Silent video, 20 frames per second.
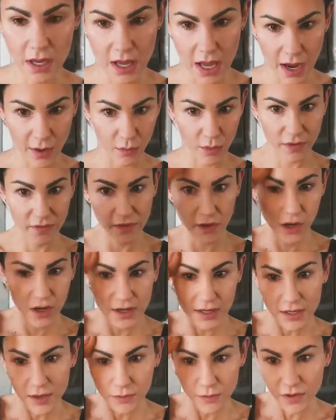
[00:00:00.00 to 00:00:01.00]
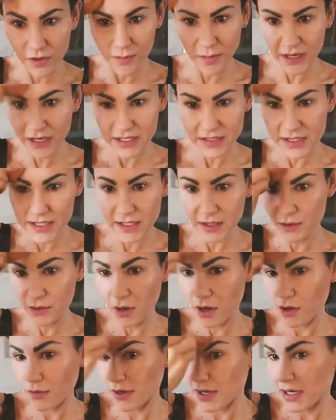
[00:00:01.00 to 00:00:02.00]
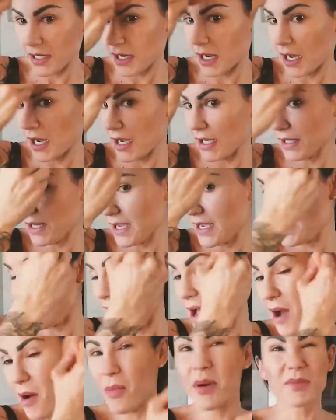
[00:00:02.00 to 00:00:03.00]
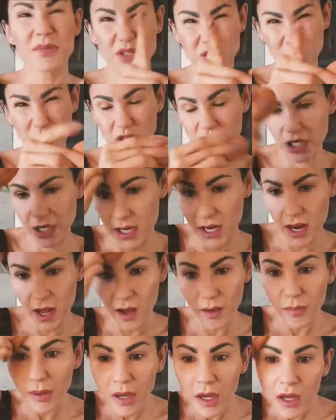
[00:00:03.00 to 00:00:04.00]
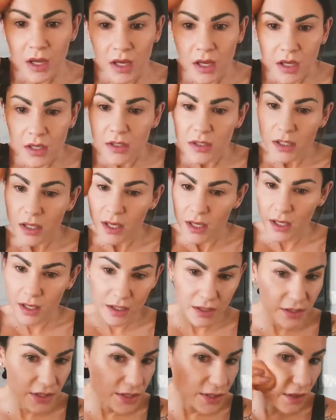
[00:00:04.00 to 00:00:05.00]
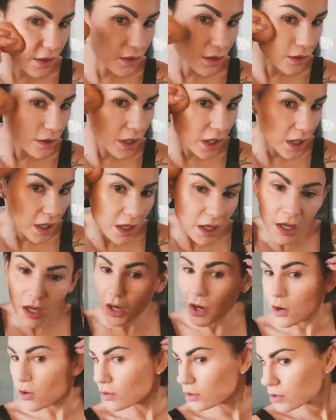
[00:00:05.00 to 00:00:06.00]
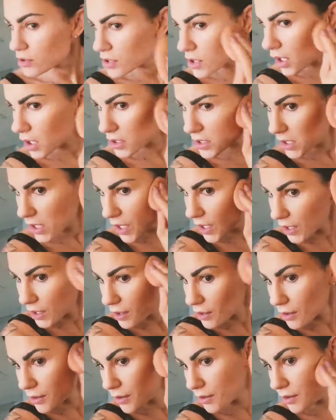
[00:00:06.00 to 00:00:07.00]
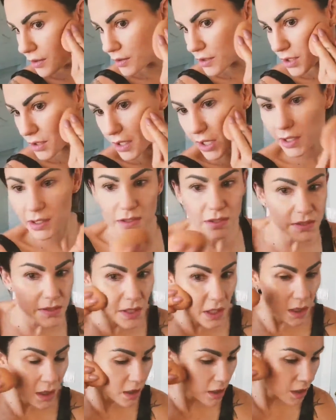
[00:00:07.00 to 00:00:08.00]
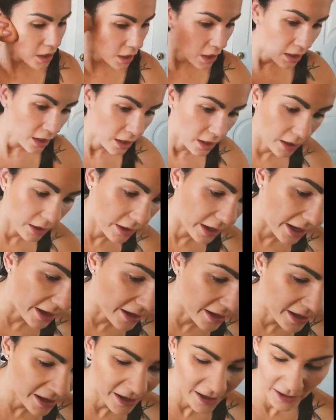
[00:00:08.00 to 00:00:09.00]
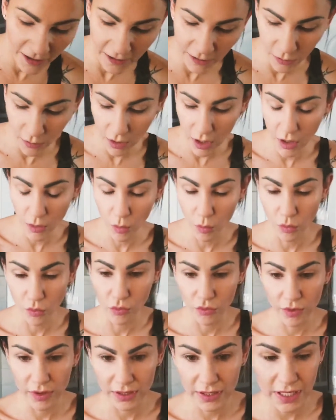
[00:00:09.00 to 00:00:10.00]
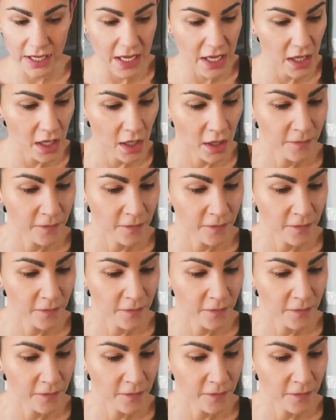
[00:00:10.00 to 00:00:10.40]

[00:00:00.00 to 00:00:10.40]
I would have gone in with my concealer already to highlight, but I'm switching it up. Okay, so old dogs can learn new tricks. Okay, really?